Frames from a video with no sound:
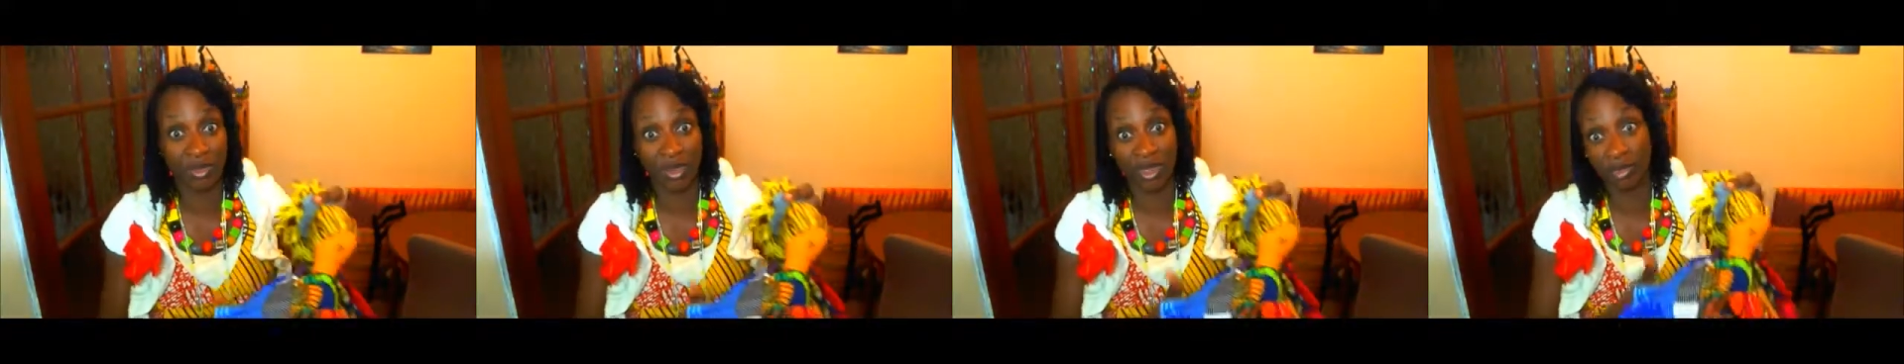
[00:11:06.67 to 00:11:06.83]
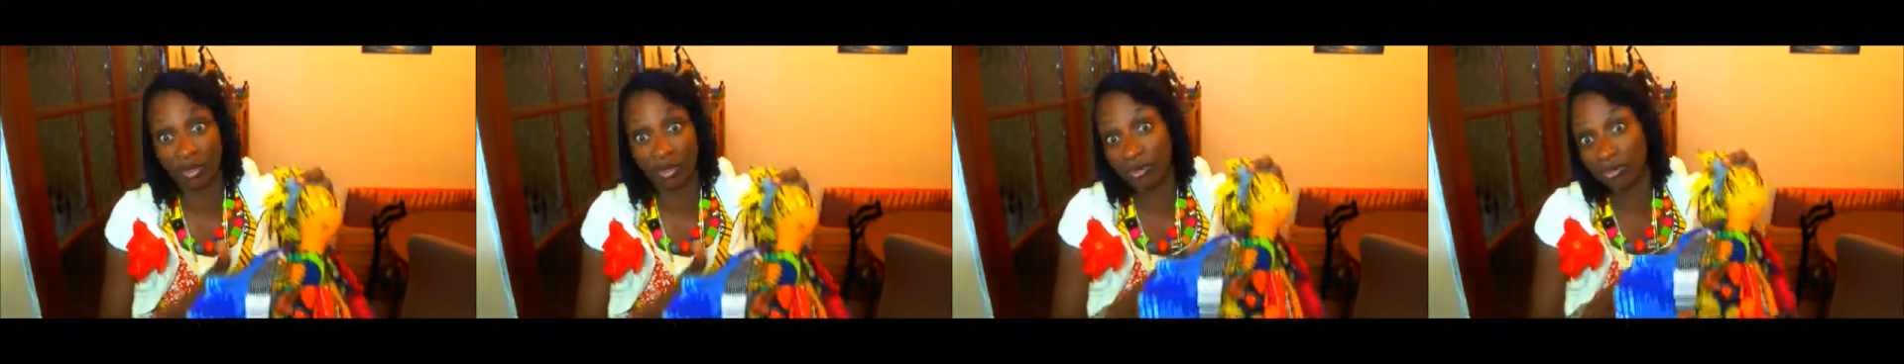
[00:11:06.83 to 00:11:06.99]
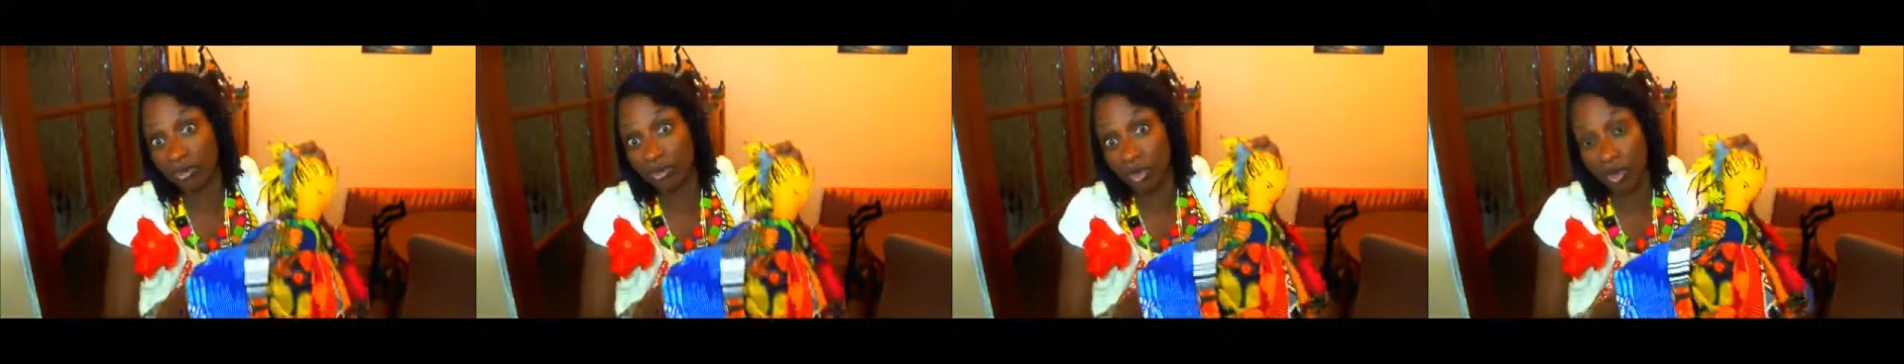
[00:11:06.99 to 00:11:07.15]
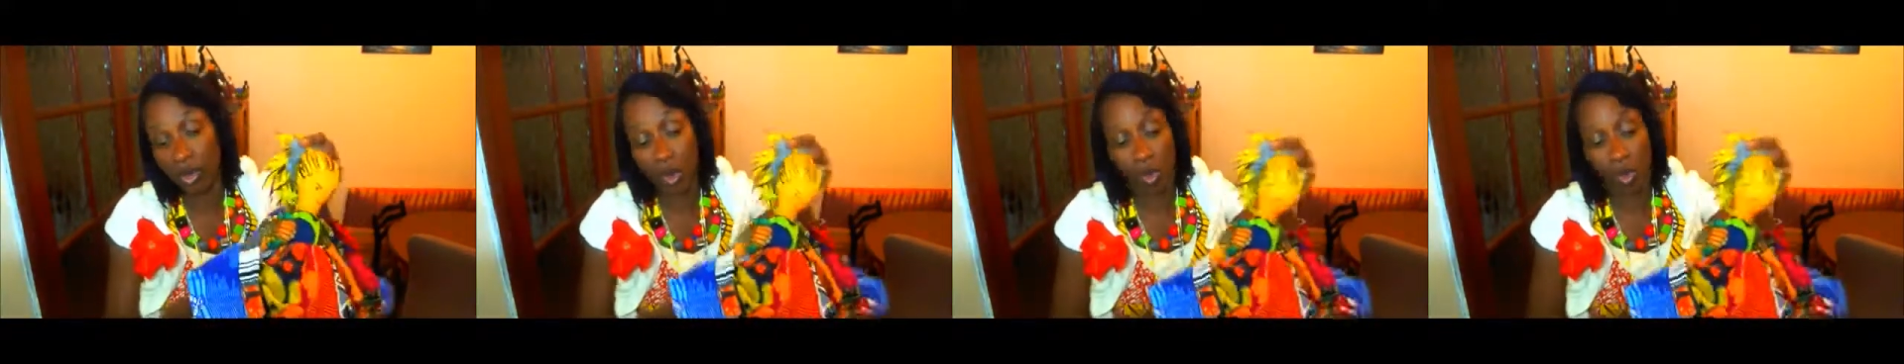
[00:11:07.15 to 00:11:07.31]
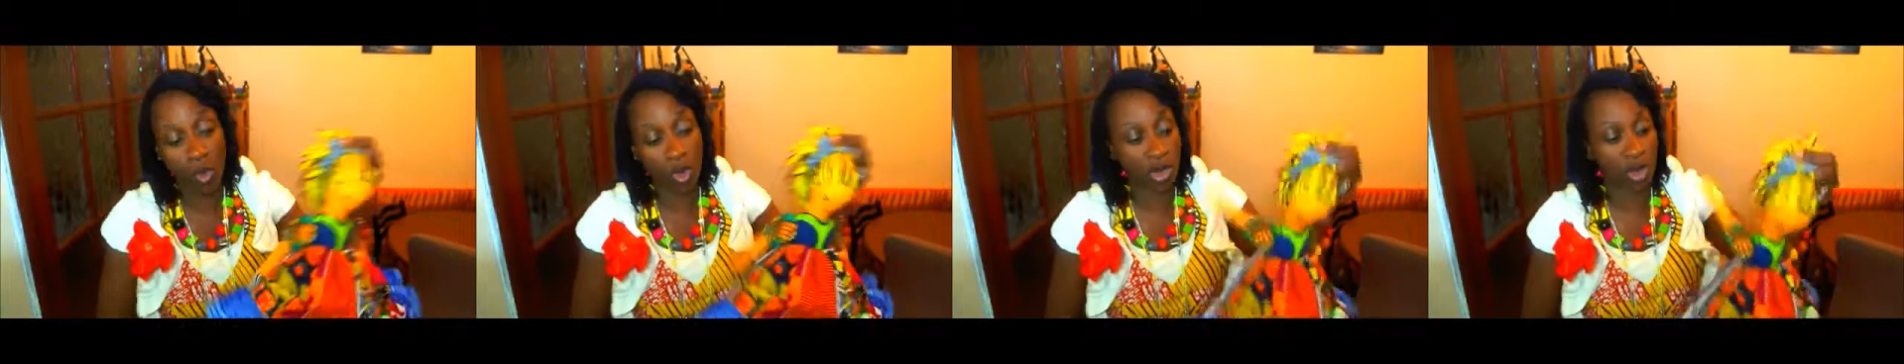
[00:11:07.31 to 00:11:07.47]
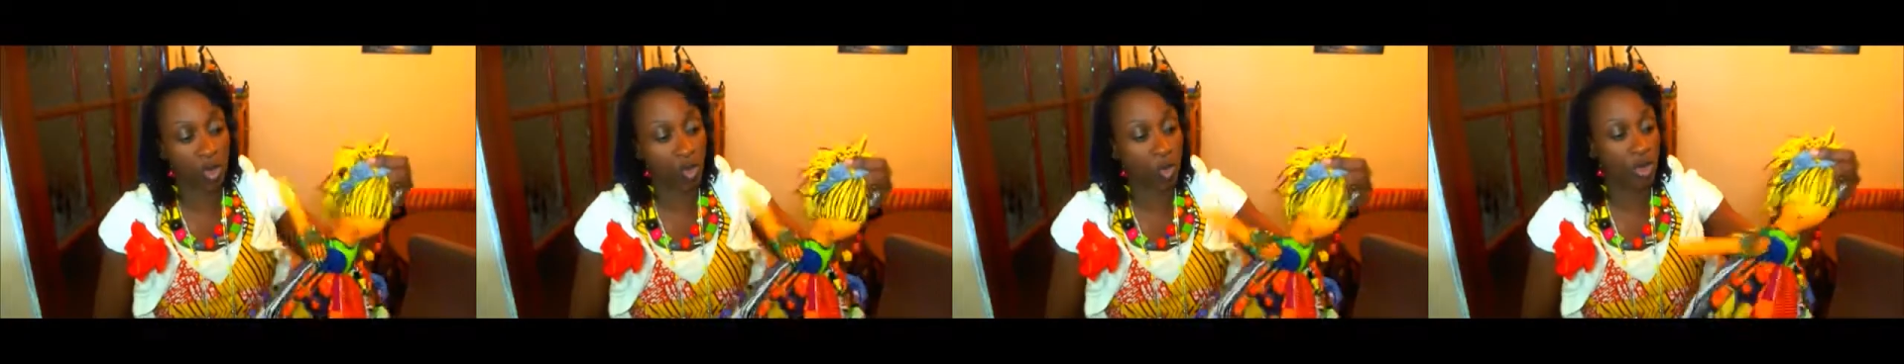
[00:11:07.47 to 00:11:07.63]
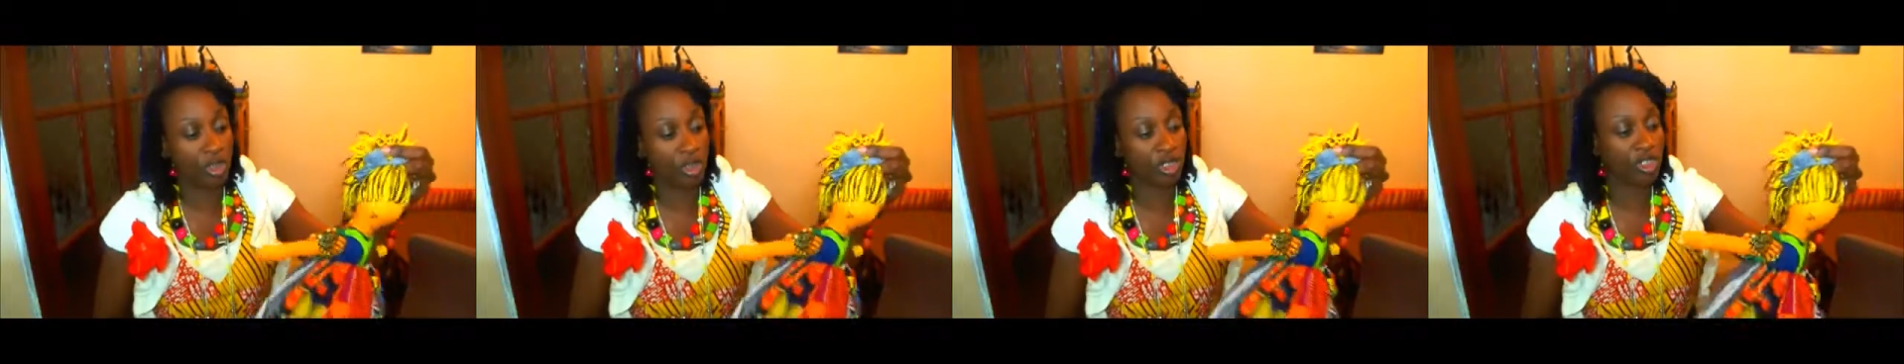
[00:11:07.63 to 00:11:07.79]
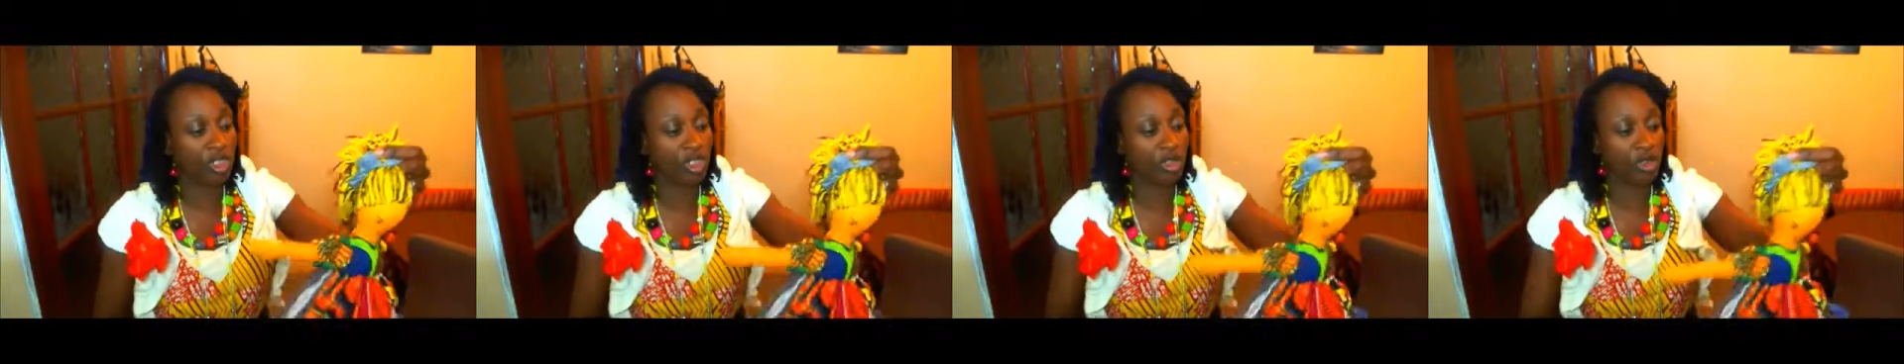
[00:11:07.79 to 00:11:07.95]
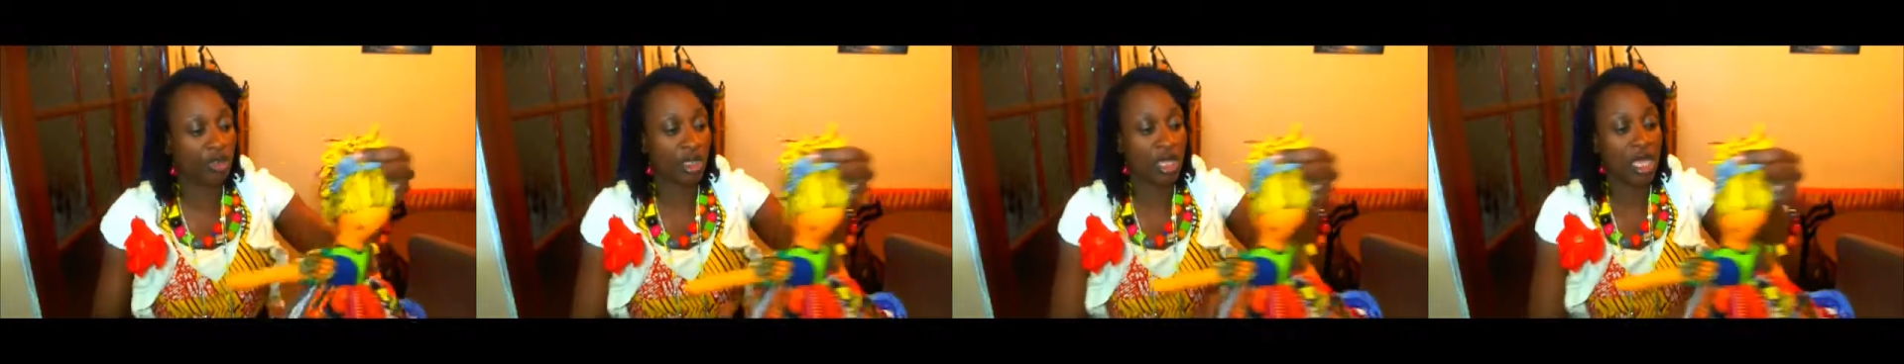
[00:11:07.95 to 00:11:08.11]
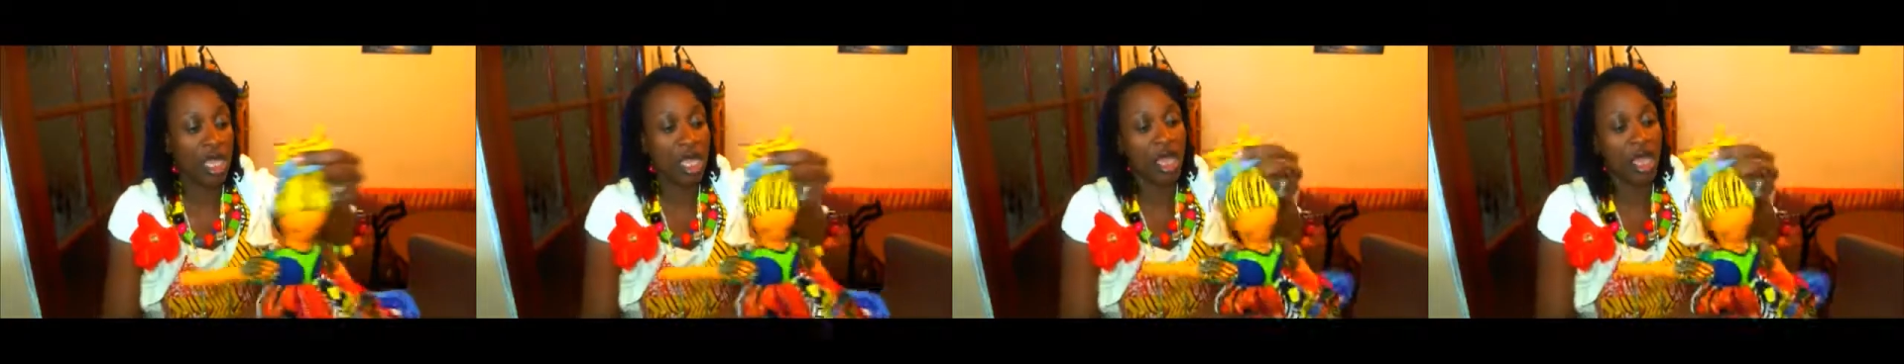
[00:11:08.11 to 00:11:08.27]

But what can one do?